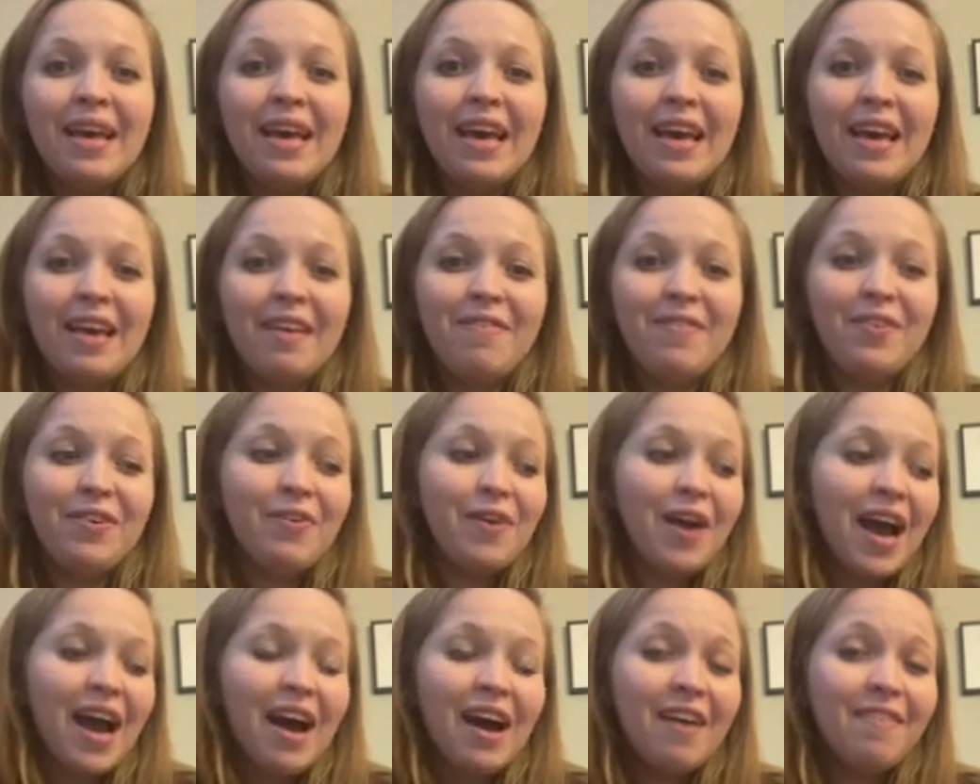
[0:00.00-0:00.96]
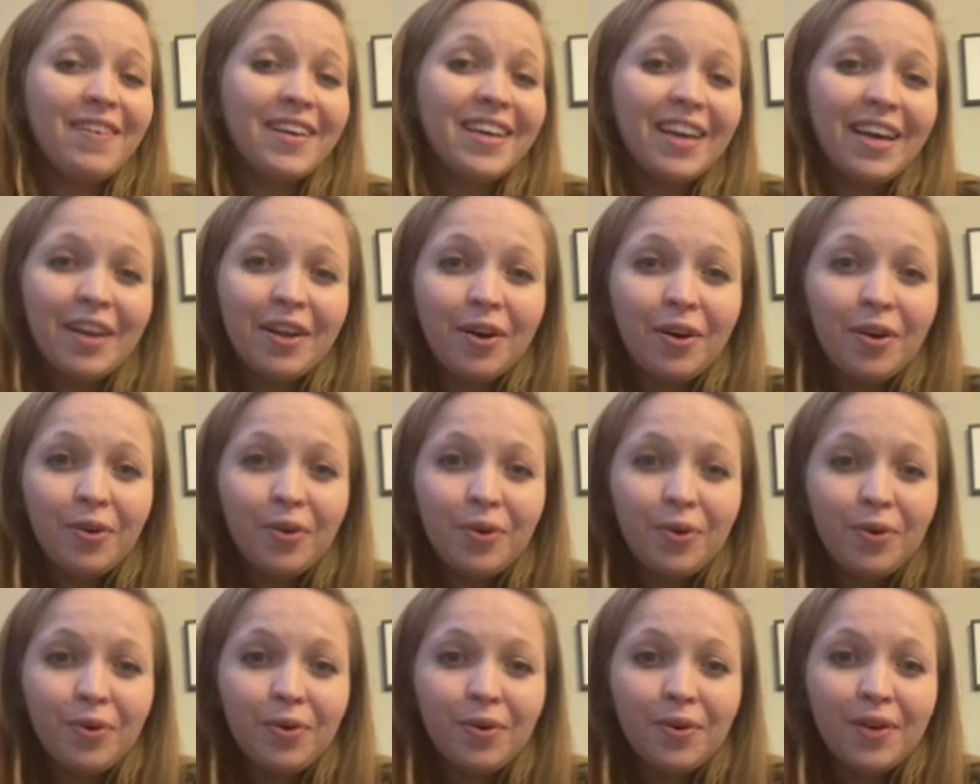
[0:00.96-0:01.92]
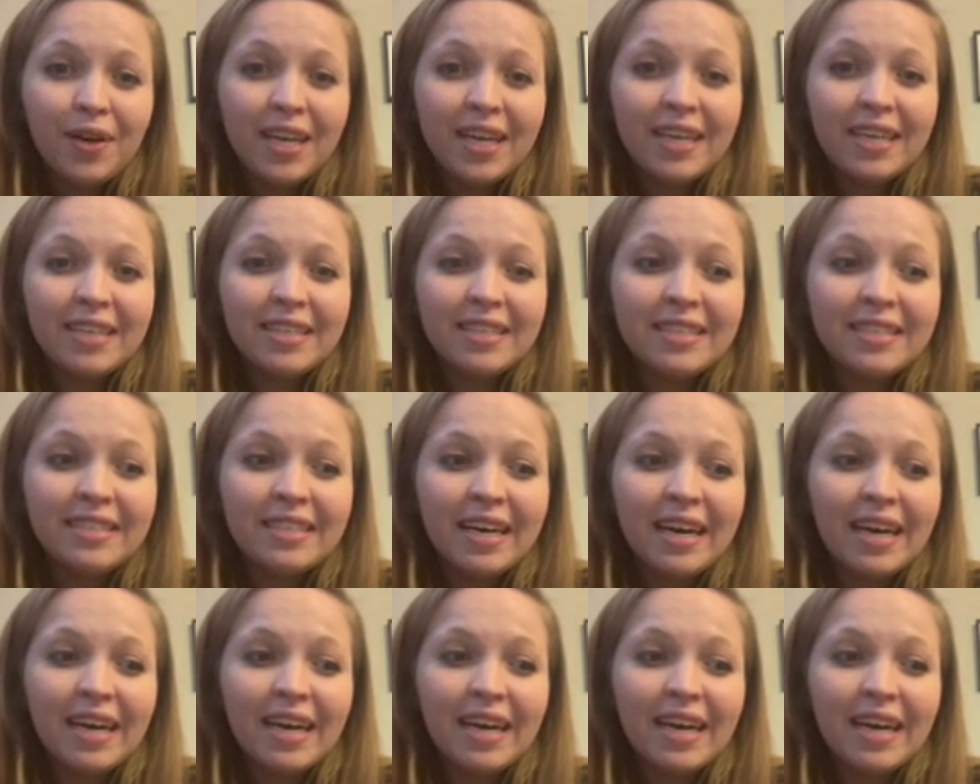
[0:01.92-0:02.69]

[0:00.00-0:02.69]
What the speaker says: If you have a kiddo who is